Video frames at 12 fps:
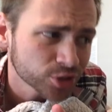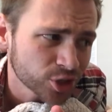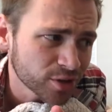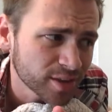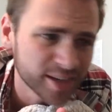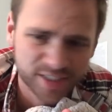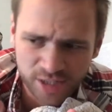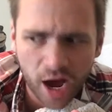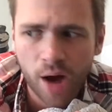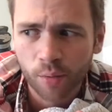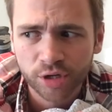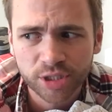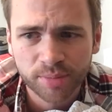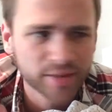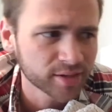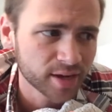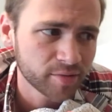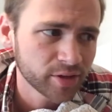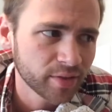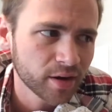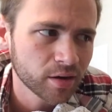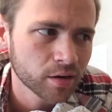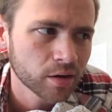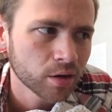sure that he's not worshipping the devil in
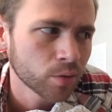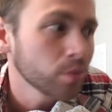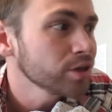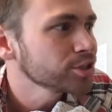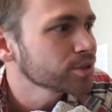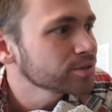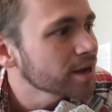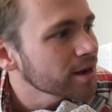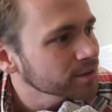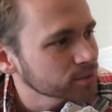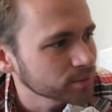there, why don't you go talk